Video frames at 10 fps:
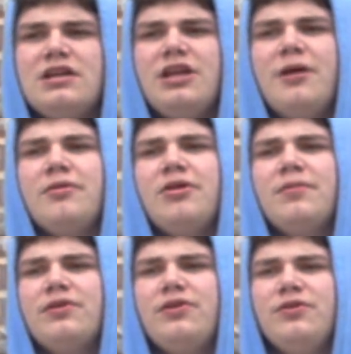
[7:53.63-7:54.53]
Neighbor
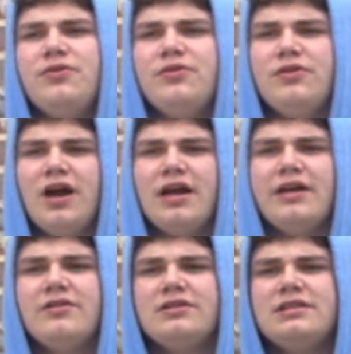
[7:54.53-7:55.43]
number 2, not
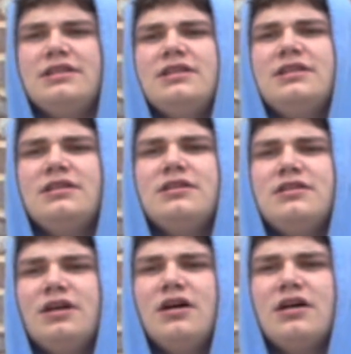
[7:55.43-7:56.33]
guilty.
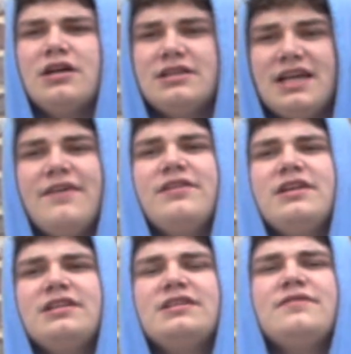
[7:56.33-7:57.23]

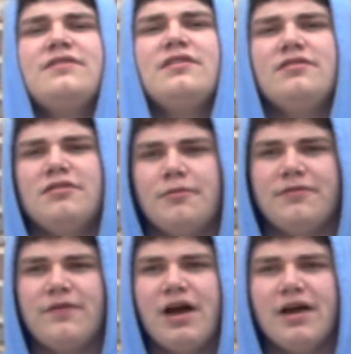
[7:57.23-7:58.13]
Evidence number
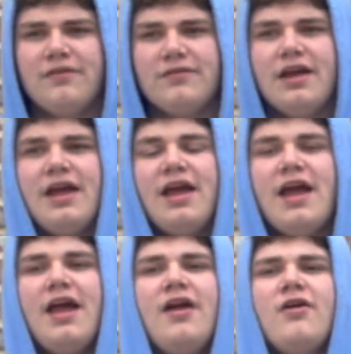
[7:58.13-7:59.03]
5,
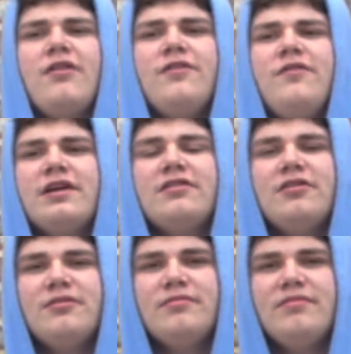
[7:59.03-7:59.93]
hair on the victim.